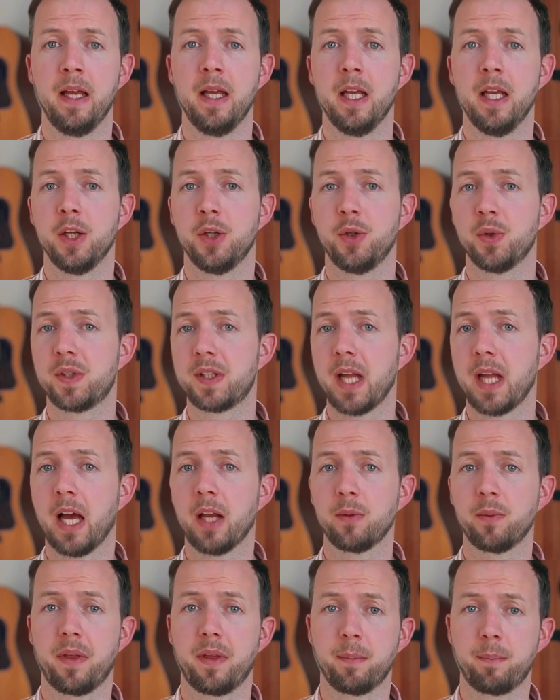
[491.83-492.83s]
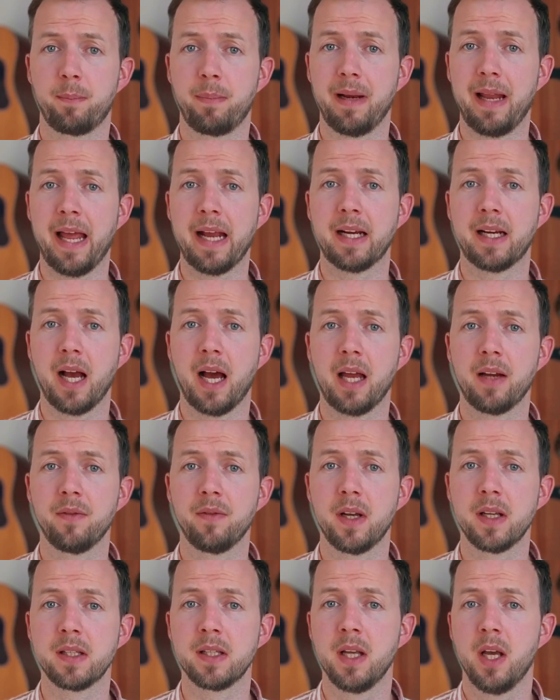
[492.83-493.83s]
You start with a blank
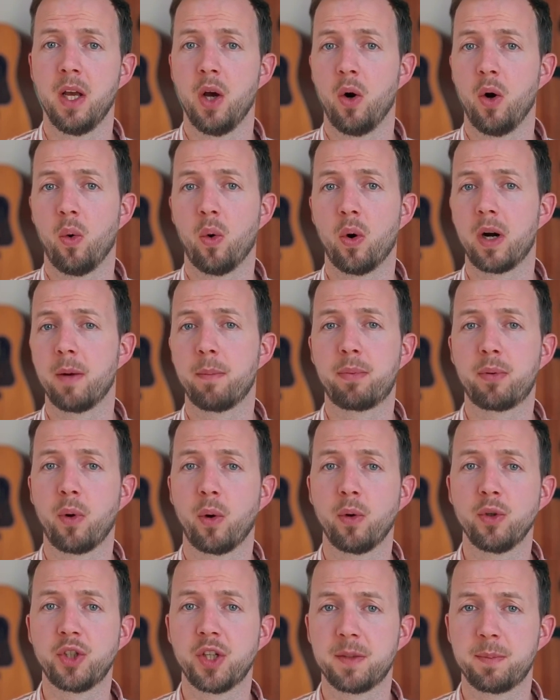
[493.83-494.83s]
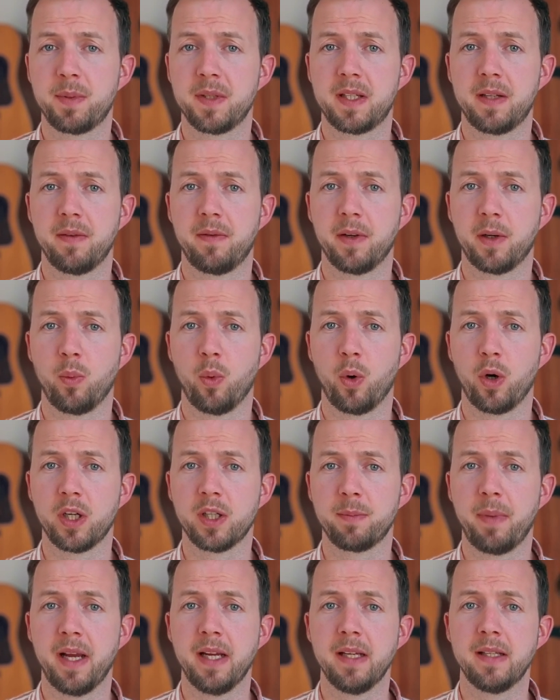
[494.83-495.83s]
canvas or a project-specific
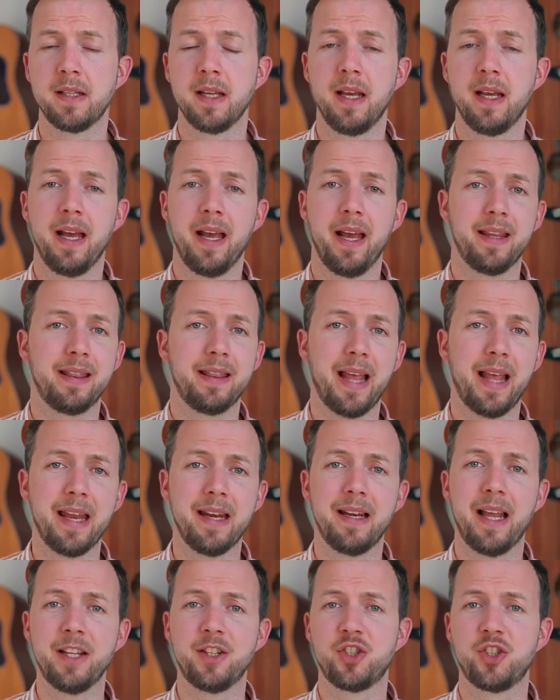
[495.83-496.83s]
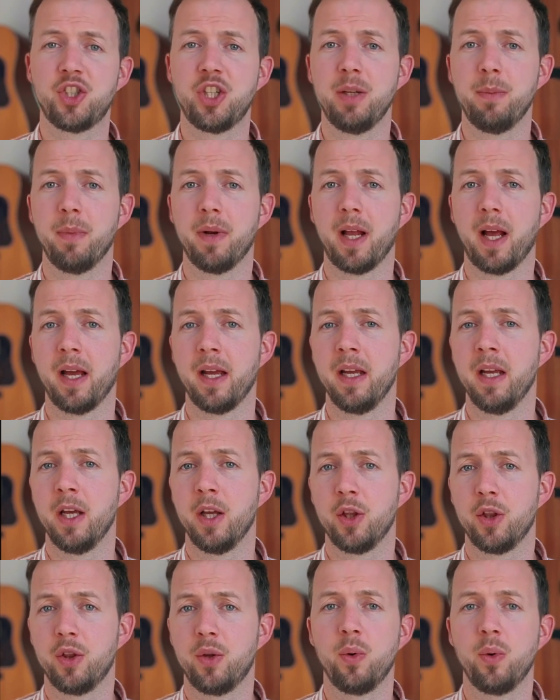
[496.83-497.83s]
workspace and then let Gemini
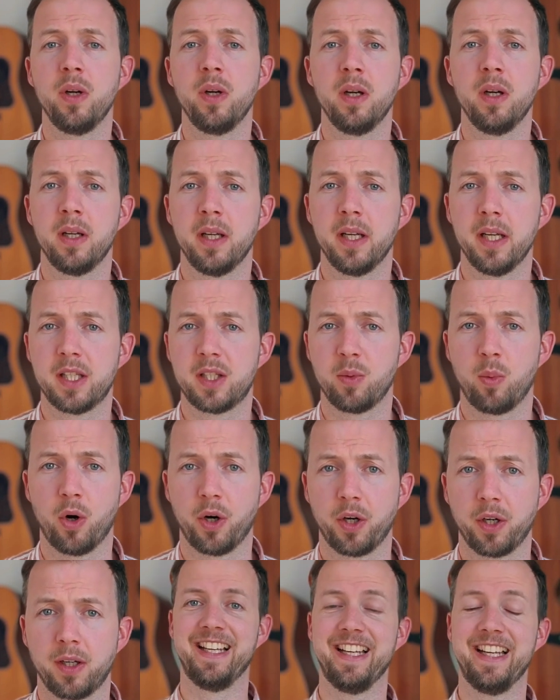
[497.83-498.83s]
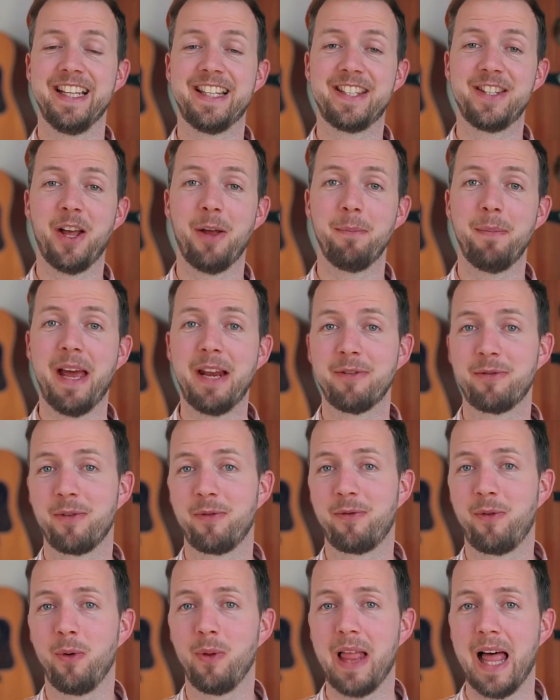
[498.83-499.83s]
do its work. It's not meant for
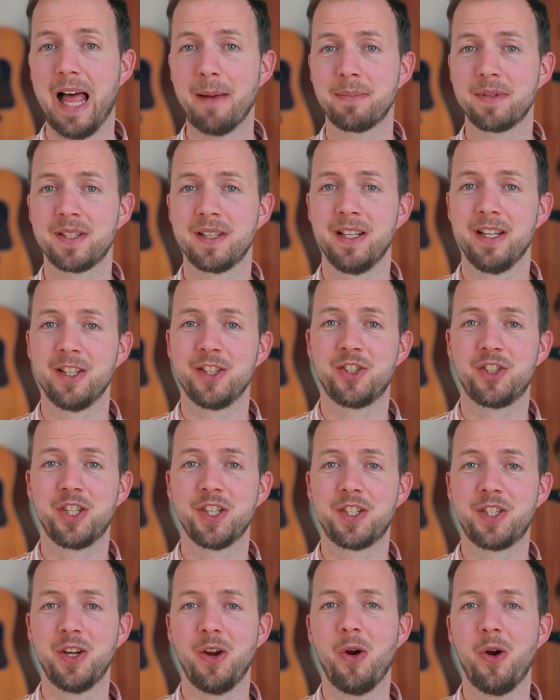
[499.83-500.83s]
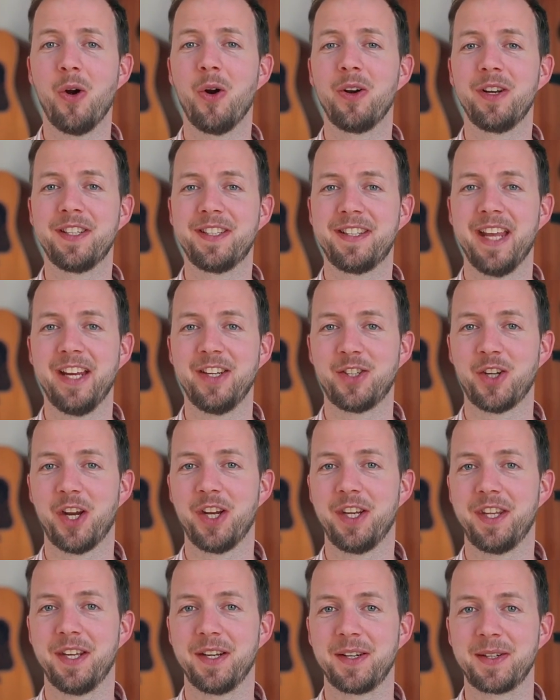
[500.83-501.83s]
full apps, just the early stage
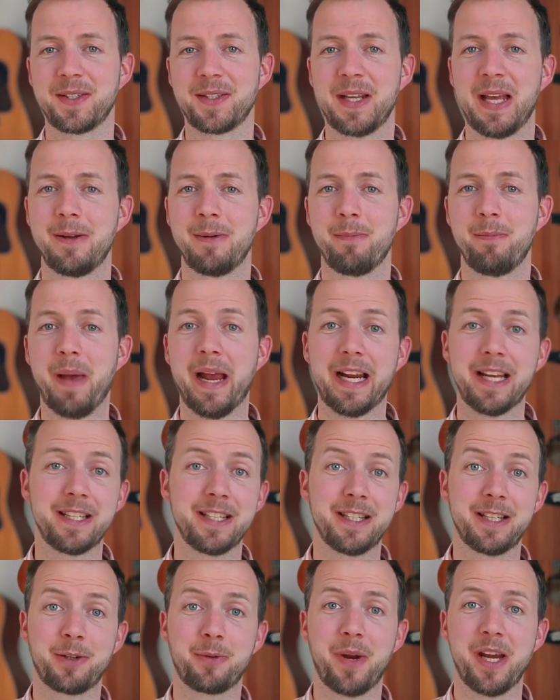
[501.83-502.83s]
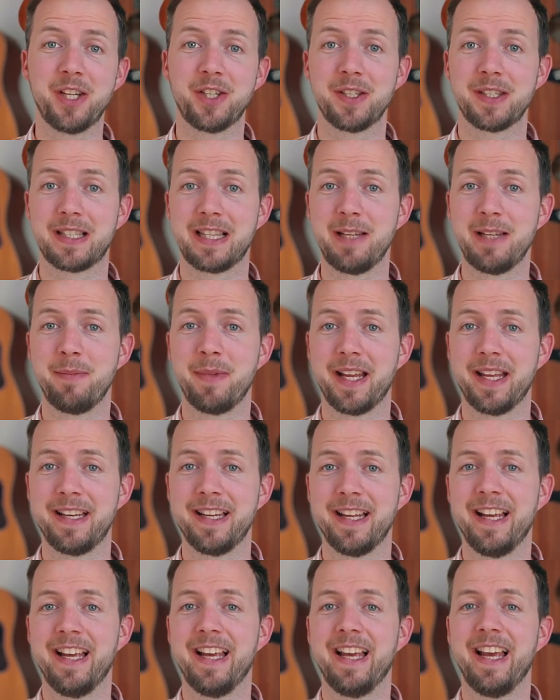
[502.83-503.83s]
ideas. Backend integration is limited
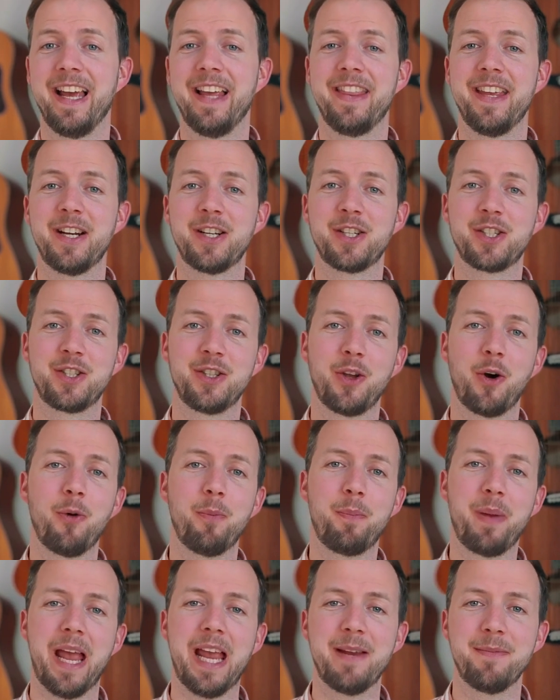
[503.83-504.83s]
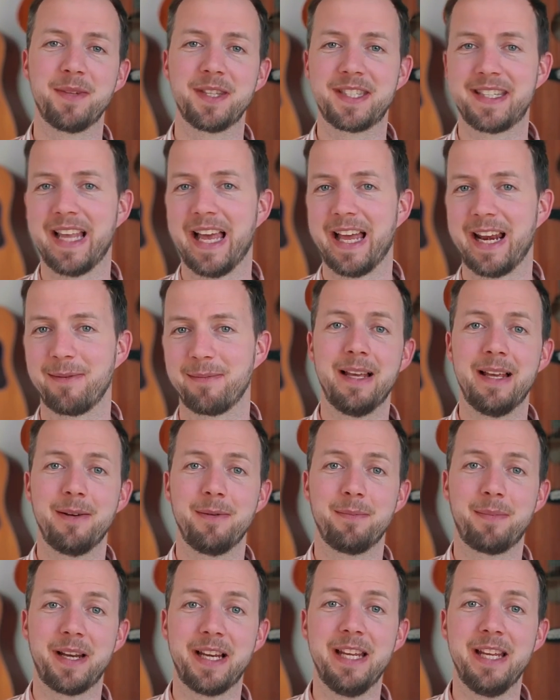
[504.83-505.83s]
and there's no payment setup.
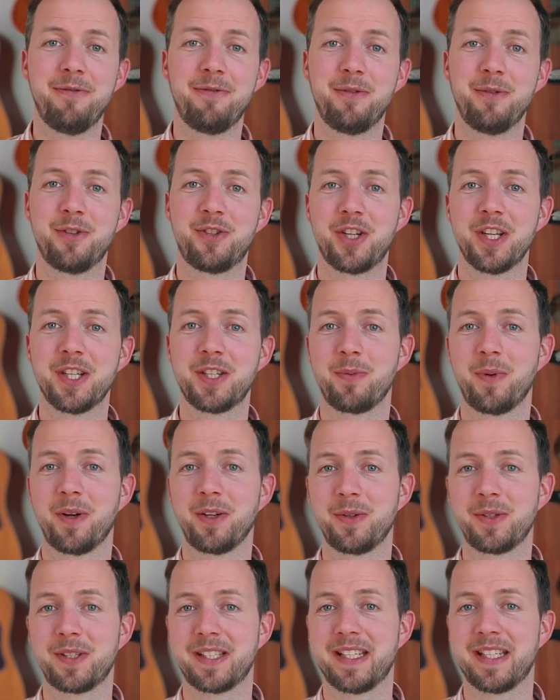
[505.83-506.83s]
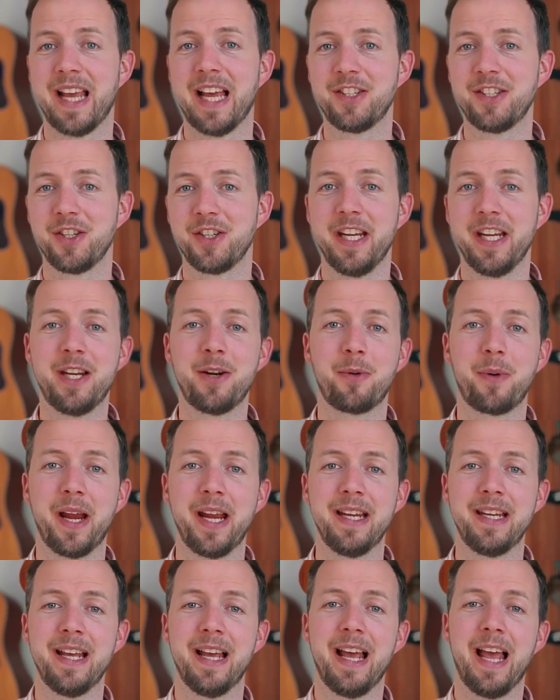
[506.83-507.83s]
But if you just want to sketch,
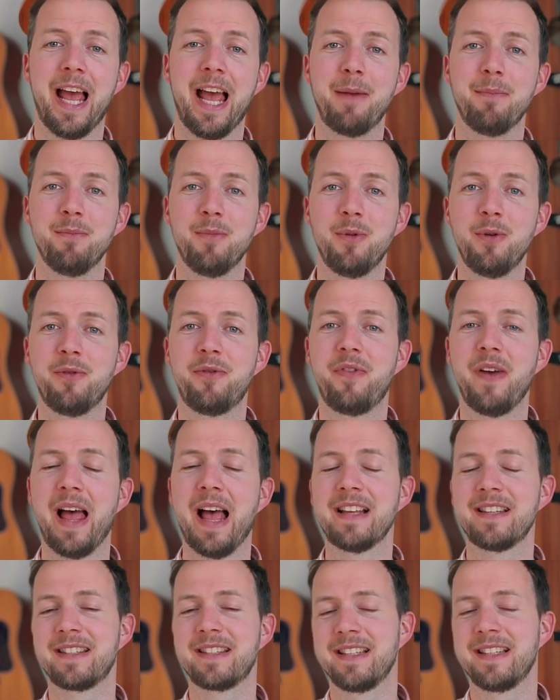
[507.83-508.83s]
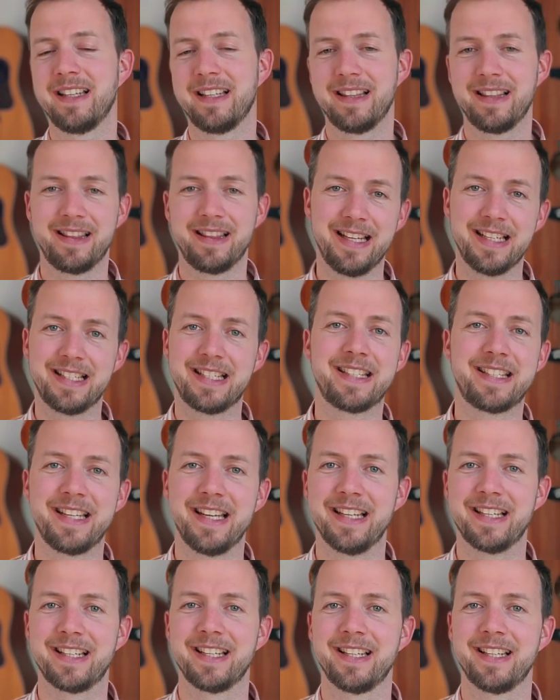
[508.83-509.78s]
iterate and move fast, this is it.